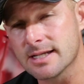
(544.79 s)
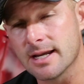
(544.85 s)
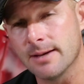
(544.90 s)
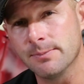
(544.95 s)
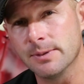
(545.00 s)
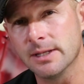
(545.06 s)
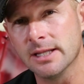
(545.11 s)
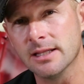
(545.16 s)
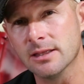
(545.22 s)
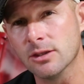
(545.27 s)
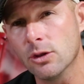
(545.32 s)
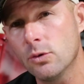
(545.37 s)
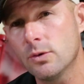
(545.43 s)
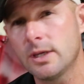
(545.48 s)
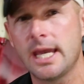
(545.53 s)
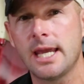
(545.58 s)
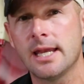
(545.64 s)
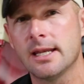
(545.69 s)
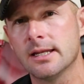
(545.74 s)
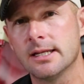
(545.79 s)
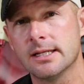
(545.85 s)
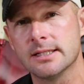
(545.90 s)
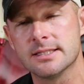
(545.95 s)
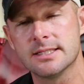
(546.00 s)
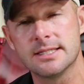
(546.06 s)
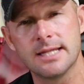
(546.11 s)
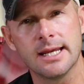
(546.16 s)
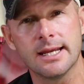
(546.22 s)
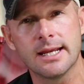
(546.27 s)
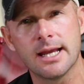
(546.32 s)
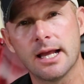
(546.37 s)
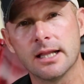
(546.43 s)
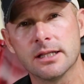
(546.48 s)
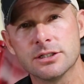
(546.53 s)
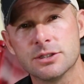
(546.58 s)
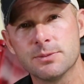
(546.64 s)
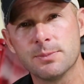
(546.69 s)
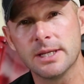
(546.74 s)
company located in State
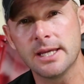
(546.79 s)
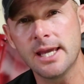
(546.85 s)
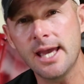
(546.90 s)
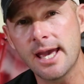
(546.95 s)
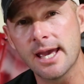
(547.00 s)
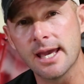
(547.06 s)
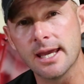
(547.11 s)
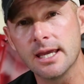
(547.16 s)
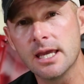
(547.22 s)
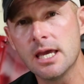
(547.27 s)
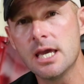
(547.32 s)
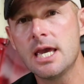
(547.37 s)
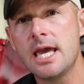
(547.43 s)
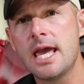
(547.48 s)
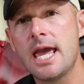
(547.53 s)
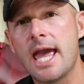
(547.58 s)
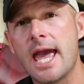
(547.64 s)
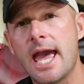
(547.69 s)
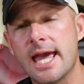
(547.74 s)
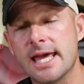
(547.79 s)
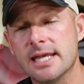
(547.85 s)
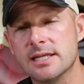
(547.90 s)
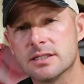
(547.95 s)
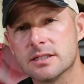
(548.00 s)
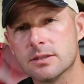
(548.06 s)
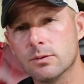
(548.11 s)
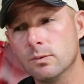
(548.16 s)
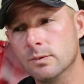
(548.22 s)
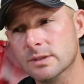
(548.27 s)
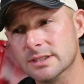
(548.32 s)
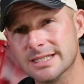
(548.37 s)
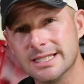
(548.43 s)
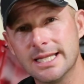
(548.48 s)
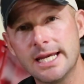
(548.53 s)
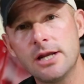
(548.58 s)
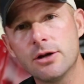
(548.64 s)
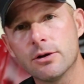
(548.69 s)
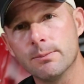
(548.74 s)
College, PA, was
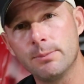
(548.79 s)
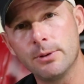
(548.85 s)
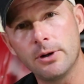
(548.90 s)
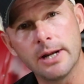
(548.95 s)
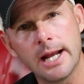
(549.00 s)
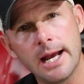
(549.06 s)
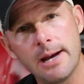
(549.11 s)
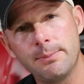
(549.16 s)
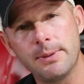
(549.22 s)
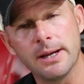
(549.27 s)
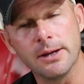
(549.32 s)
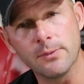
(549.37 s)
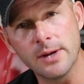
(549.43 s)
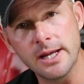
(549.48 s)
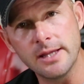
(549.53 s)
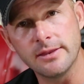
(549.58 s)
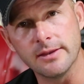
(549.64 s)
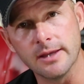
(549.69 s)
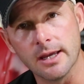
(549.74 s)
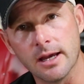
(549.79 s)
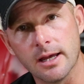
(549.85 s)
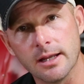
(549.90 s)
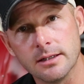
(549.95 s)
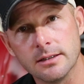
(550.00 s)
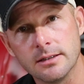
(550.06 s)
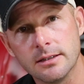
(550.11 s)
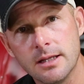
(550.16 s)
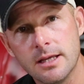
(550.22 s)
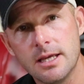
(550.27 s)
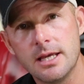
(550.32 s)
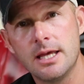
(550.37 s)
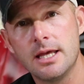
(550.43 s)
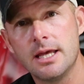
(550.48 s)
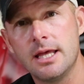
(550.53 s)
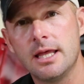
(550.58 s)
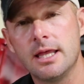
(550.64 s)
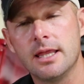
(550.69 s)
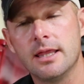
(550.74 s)
later bought out by Raytheon.
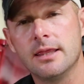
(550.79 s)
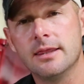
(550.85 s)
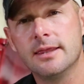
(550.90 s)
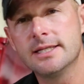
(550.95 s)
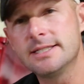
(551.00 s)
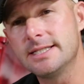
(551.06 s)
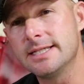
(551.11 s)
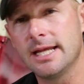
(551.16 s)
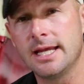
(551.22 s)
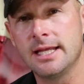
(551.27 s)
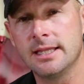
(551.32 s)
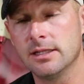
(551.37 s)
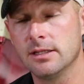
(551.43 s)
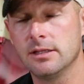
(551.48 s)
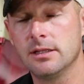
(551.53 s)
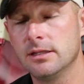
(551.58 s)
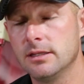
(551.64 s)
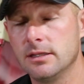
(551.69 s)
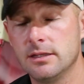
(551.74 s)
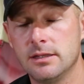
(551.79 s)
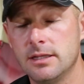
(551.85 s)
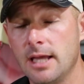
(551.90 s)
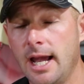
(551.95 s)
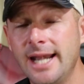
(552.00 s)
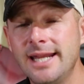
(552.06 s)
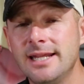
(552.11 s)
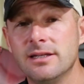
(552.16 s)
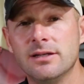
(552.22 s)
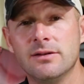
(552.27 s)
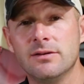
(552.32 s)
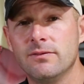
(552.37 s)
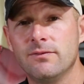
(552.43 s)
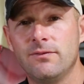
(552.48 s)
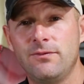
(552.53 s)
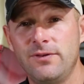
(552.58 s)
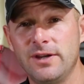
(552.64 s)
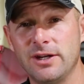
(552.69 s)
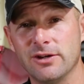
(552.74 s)
And I
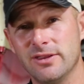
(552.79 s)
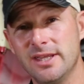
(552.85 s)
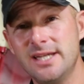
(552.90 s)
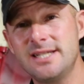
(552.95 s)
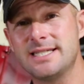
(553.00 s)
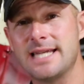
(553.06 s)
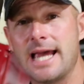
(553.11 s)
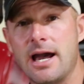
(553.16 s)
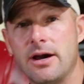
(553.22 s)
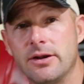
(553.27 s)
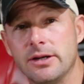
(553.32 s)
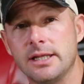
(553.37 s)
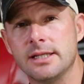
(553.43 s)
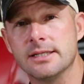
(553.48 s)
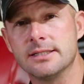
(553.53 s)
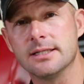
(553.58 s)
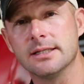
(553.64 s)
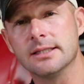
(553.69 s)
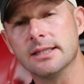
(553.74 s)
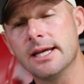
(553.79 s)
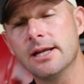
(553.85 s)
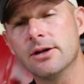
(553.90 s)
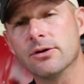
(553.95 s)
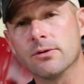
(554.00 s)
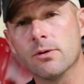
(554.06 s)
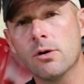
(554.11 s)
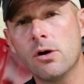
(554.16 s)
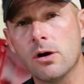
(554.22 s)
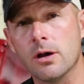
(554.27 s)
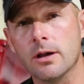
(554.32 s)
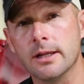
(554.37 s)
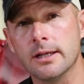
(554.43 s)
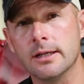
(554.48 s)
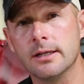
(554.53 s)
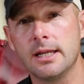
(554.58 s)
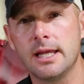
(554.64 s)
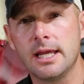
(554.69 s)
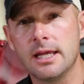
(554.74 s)
didn't figure this out until later
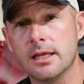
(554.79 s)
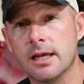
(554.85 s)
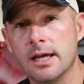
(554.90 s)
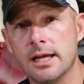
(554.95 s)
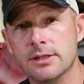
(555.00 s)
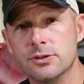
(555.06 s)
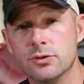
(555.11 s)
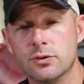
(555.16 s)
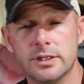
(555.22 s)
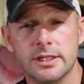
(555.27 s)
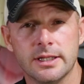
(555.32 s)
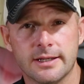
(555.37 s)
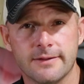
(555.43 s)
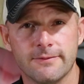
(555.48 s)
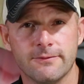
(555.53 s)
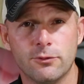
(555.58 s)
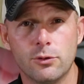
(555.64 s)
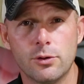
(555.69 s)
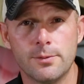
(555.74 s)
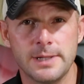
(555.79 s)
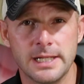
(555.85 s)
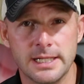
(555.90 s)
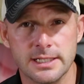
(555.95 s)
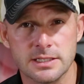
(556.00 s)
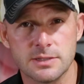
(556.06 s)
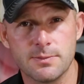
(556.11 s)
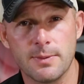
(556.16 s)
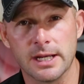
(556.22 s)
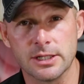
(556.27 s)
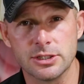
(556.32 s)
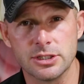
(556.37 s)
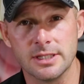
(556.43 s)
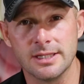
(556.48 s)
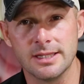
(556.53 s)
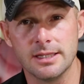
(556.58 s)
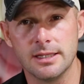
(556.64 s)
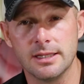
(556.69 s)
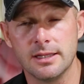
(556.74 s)
on during the conformity
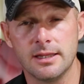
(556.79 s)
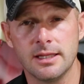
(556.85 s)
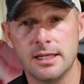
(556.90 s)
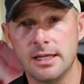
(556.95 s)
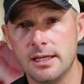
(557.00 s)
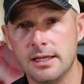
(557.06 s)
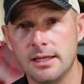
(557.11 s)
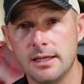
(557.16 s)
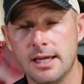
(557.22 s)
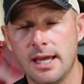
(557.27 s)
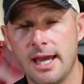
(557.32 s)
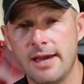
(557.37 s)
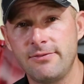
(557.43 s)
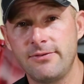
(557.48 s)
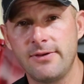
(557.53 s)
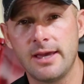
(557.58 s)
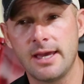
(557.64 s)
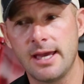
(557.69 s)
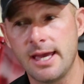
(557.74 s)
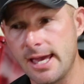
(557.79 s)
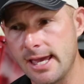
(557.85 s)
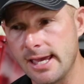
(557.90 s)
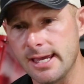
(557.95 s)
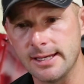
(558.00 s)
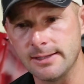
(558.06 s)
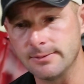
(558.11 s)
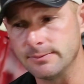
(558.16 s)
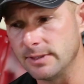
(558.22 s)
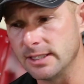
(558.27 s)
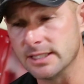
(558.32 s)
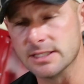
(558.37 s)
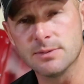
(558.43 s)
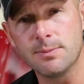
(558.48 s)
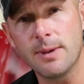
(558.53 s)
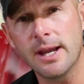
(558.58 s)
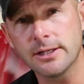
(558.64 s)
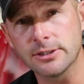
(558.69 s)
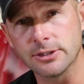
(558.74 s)
inspection. The FAA
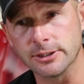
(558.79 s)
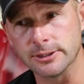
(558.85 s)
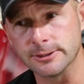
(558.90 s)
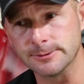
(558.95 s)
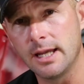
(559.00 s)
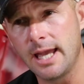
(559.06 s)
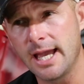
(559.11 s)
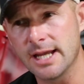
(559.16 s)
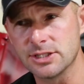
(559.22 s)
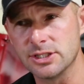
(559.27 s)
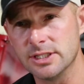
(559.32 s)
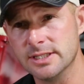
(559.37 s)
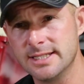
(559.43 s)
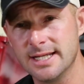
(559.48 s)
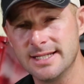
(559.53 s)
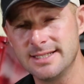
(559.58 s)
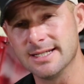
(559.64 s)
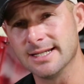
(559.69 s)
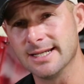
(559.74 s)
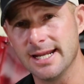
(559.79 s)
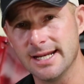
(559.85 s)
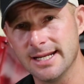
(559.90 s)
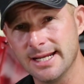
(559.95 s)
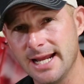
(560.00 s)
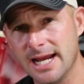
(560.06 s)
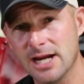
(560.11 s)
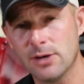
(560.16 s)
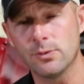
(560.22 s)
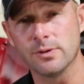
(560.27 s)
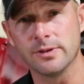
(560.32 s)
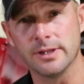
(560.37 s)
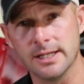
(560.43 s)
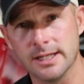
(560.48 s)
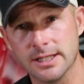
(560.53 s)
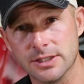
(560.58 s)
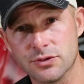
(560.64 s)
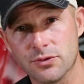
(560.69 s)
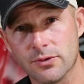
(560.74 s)
inspector, actually designated
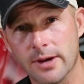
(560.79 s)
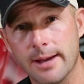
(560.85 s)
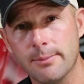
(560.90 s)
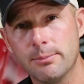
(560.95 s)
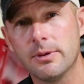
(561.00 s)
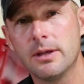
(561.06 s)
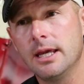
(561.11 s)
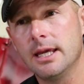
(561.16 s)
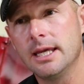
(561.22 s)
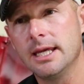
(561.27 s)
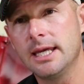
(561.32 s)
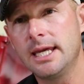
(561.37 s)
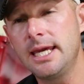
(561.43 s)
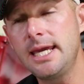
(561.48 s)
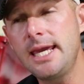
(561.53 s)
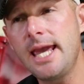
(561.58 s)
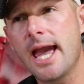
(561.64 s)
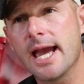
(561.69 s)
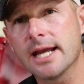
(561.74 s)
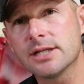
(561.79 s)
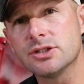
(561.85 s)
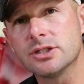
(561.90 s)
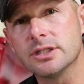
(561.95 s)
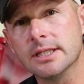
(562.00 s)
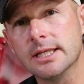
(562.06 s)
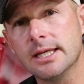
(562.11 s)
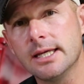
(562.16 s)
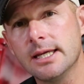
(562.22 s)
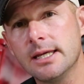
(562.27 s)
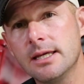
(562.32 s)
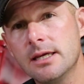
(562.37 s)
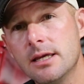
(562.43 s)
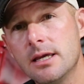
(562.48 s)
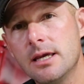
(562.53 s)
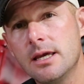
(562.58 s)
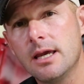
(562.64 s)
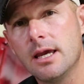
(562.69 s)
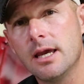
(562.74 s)
airworthiness rep, he actually
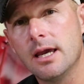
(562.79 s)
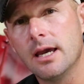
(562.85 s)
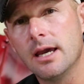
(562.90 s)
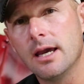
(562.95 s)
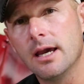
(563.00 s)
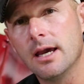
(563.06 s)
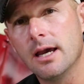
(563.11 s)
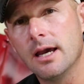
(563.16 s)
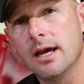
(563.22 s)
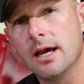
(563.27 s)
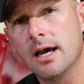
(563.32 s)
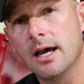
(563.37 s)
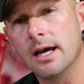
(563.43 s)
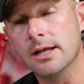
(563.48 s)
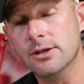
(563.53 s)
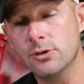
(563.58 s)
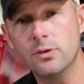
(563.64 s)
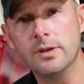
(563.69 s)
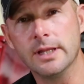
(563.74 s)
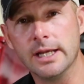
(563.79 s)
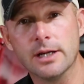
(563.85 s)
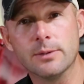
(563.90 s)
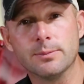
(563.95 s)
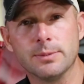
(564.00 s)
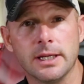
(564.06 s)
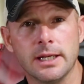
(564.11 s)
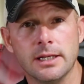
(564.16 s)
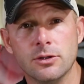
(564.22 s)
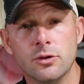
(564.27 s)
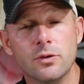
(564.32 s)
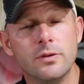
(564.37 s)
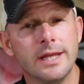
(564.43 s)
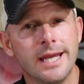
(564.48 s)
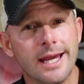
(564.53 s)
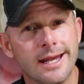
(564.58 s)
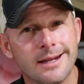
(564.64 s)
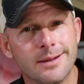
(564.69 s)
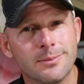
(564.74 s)
knew the airplane, knew
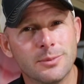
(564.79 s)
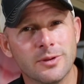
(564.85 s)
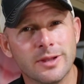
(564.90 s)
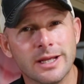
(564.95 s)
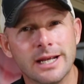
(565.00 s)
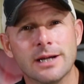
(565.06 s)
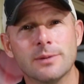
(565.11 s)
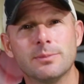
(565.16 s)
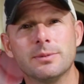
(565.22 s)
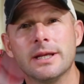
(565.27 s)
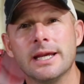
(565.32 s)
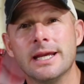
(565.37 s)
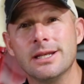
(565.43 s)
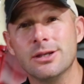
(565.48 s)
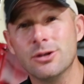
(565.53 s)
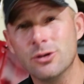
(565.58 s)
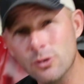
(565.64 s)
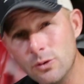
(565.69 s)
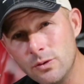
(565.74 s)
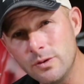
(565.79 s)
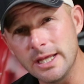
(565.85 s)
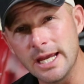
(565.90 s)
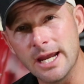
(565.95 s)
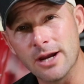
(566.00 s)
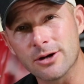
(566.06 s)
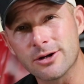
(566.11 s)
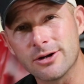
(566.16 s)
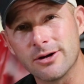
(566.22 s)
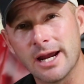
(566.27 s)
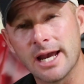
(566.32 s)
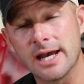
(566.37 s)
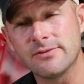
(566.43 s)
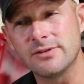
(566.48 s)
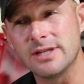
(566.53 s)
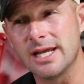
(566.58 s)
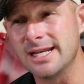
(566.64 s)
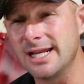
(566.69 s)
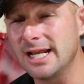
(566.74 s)
the N number of the airplane, knew the
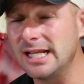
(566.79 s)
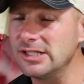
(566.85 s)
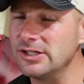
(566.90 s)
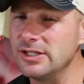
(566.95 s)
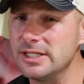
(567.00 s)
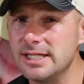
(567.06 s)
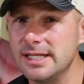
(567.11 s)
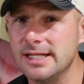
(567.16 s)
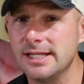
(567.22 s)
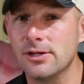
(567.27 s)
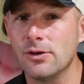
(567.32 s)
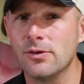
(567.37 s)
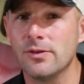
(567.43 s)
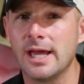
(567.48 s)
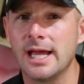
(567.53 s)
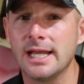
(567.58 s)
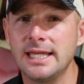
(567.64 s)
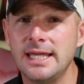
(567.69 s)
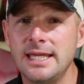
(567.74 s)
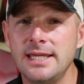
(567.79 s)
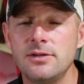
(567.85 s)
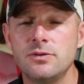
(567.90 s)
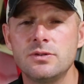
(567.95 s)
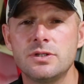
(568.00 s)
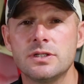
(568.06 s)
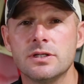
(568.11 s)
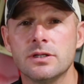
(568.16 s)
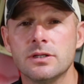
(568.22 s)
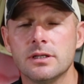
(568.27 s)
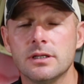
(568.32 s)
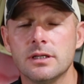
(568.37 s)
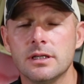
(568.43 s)
aircraft, and not only did he know that, he used to know